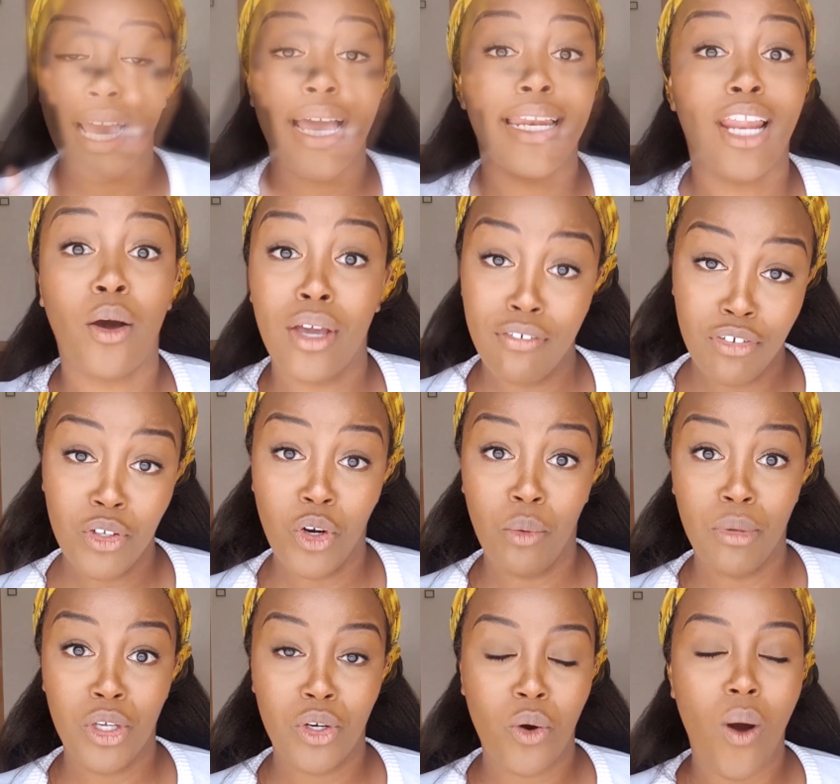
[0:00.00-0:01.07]
Now, if you know me,
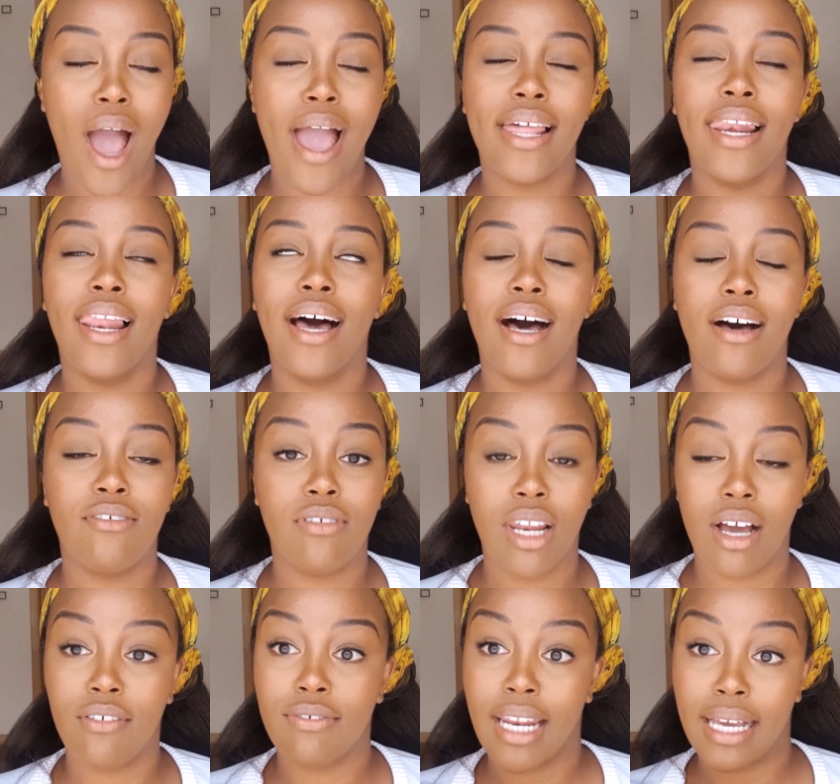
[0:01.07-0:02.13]
you know I love
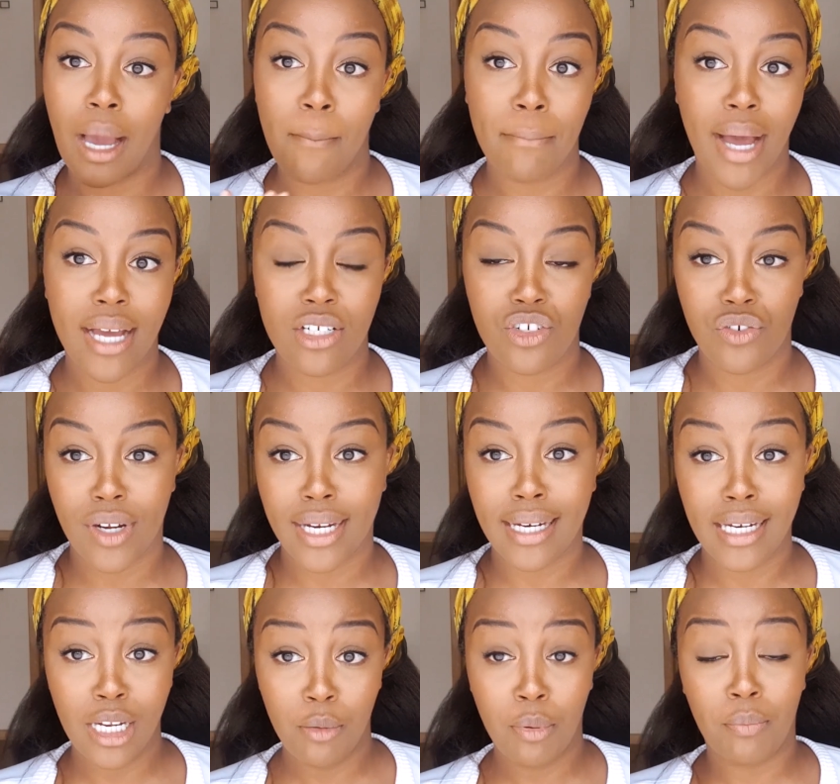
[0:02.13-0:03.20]
like a matte red
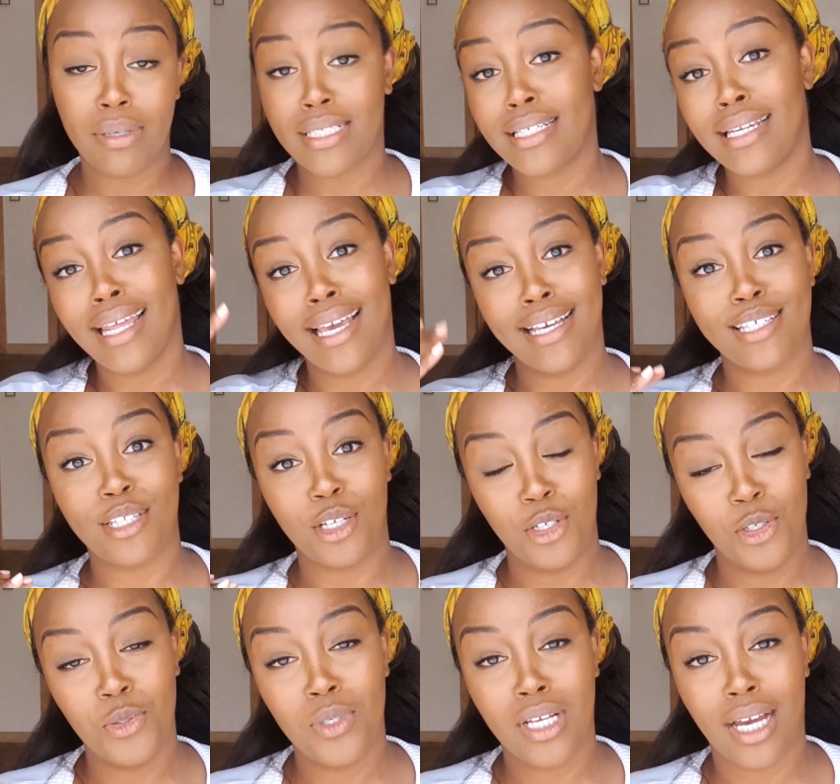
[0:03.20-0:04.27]
lip, but today is a
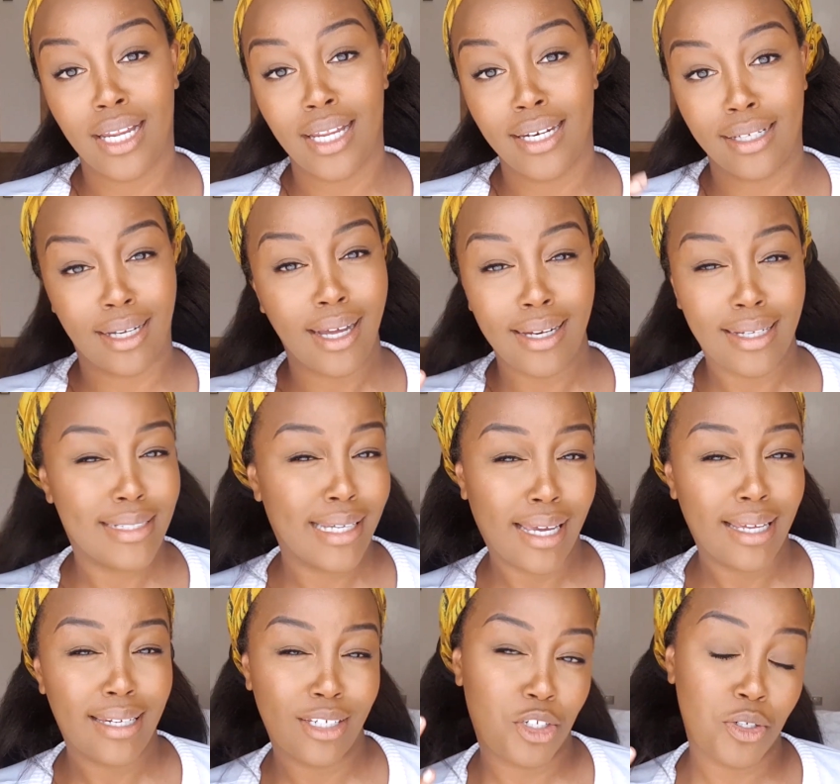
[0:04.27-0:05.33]
nude color
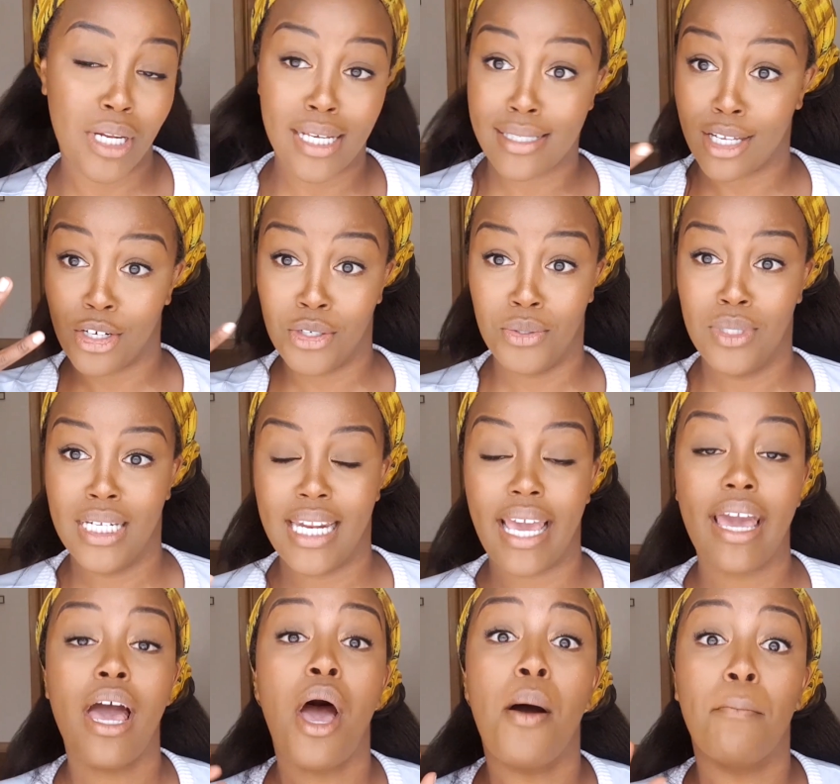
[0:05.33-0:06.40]
day. Today is a nude day,
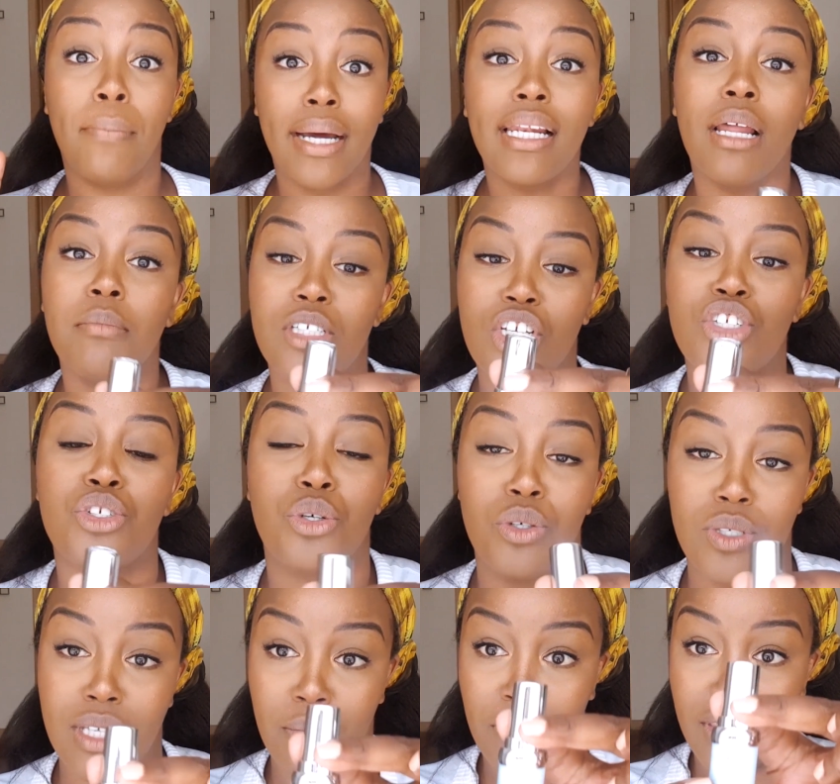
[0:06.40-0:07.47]
but let me just show you
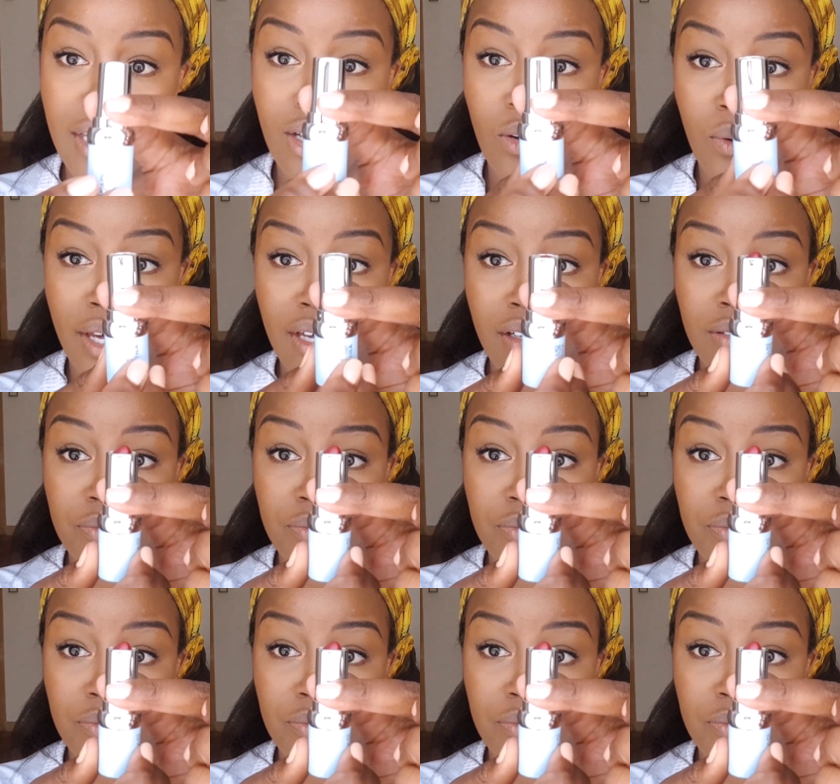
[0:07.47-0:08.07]
something, okay?